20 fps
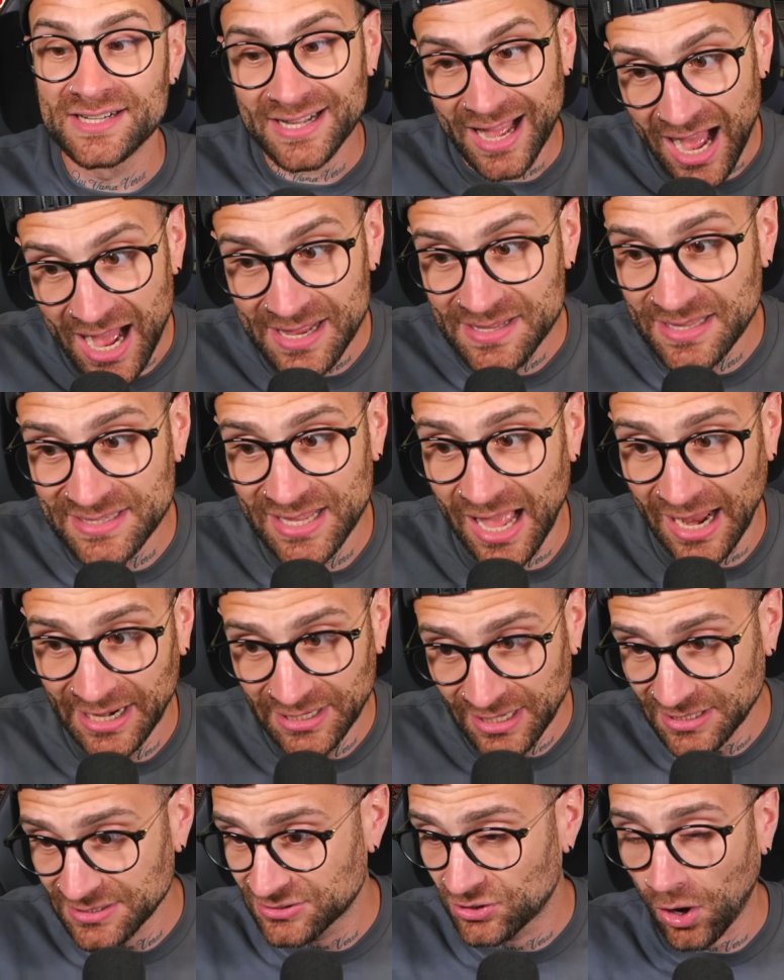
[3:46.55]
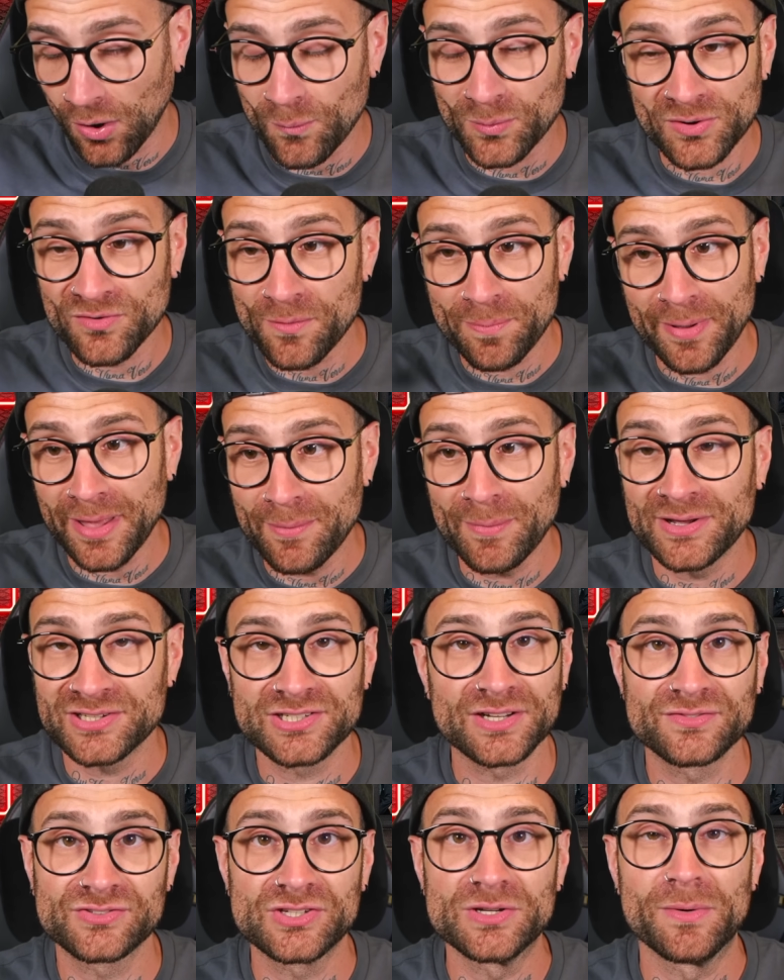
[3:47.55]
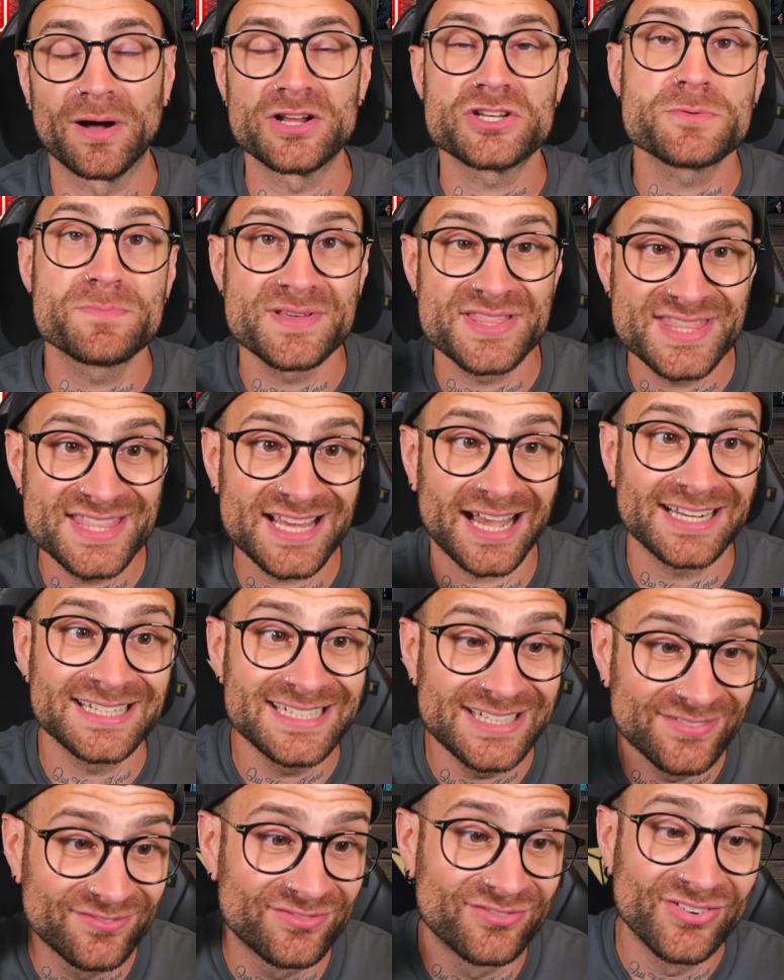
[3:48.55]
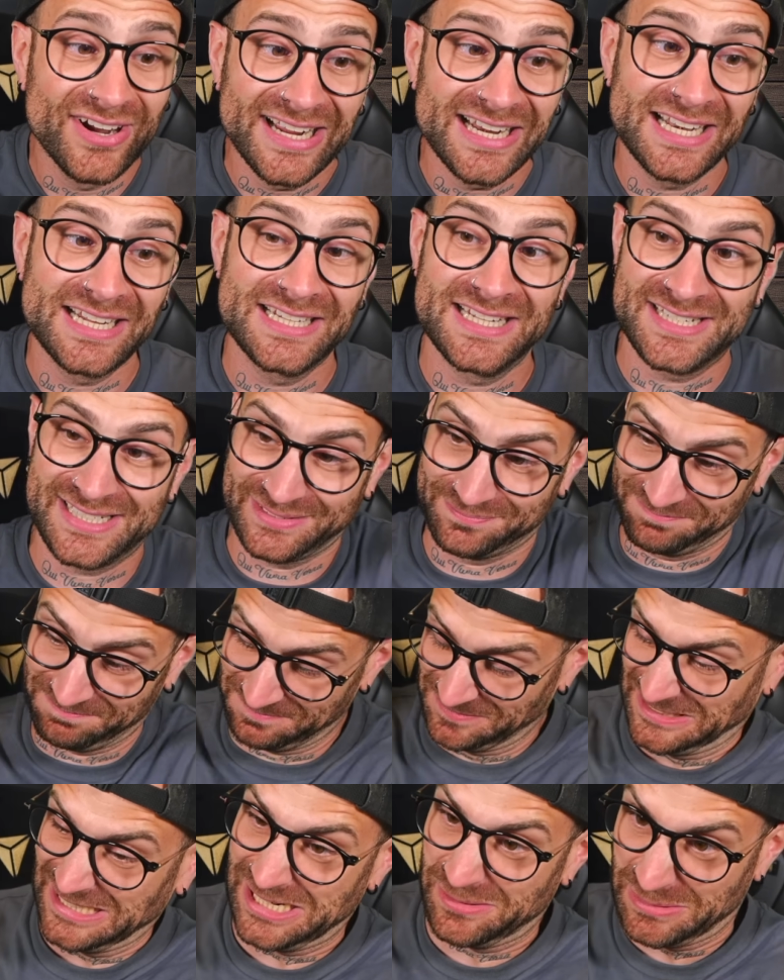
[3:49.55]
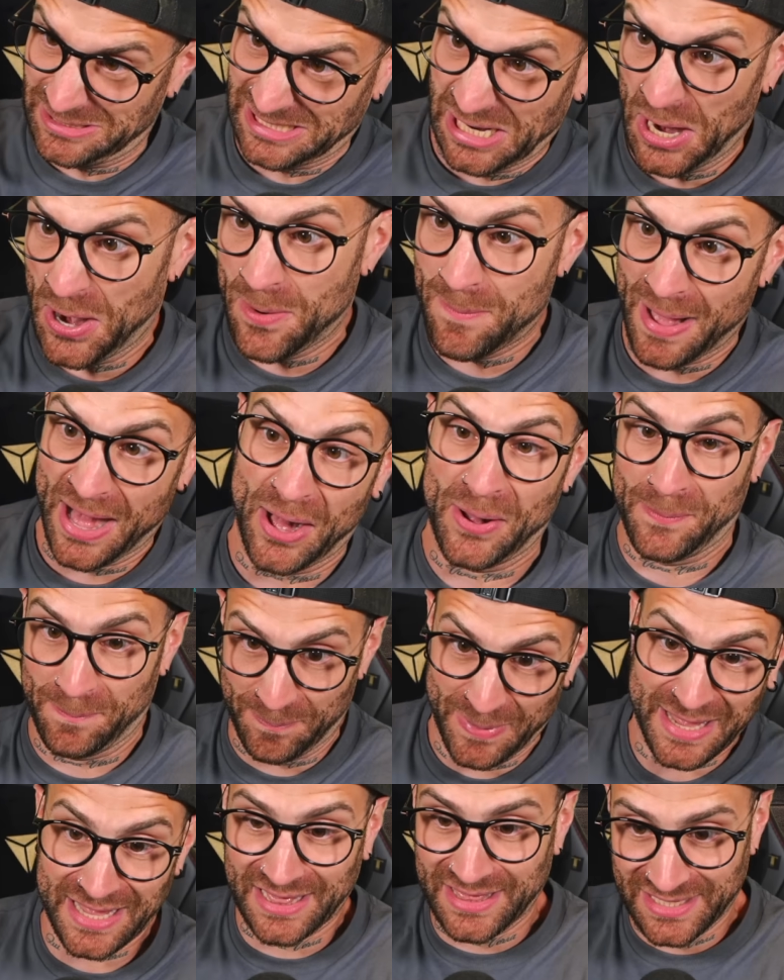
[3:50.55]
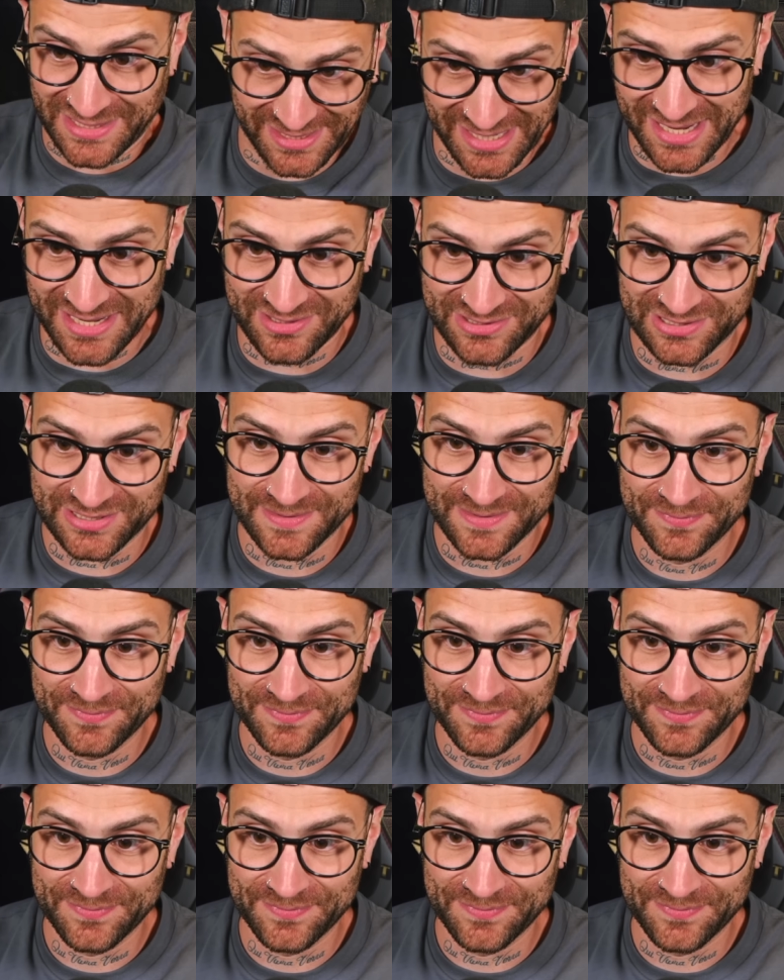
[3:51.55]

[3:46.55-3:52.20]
I don't want to repeat myself too much, but I really need to power home how big this is.